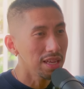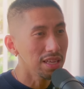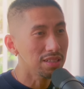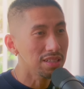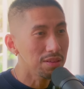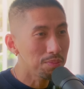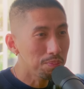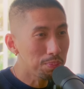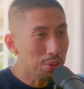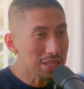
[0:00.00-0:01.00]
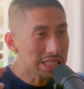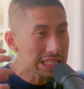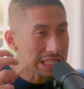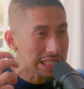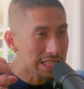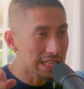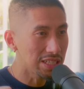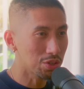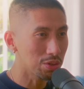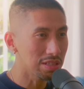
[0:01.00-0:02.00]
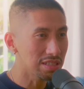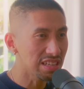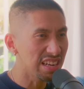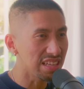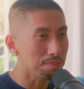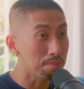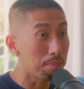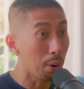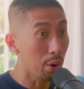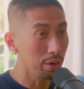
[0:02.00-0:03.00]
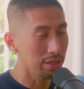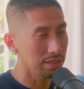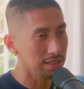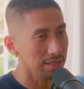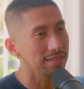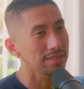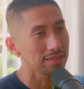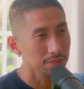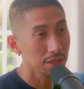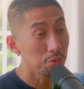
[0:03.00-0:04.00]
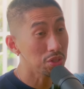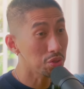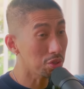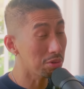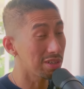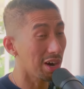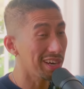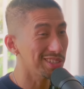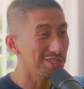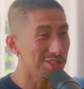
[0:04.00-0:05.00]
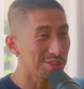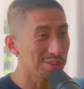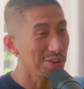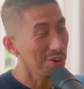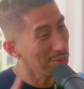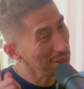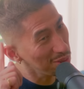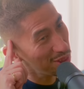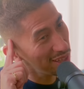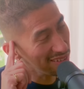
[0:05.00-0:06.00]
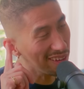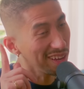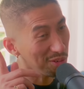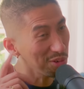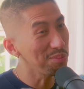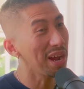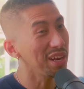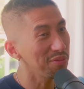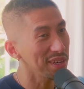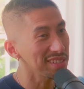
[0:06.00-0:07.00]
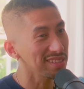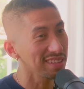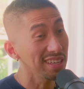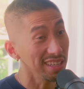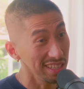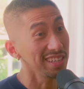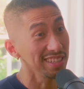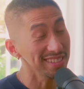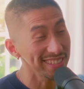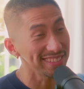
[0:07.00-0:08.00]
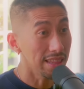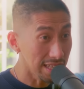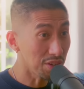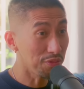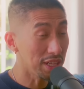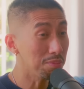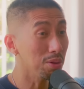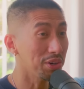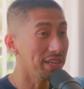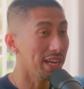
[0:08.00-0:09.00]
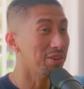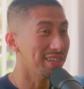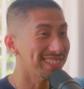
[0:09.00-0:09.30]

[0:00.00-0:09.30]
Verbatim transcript: it puts it inside the crystal and it burns it. What's good with garnet too, what you think will manifest in an instant. This is available right now on our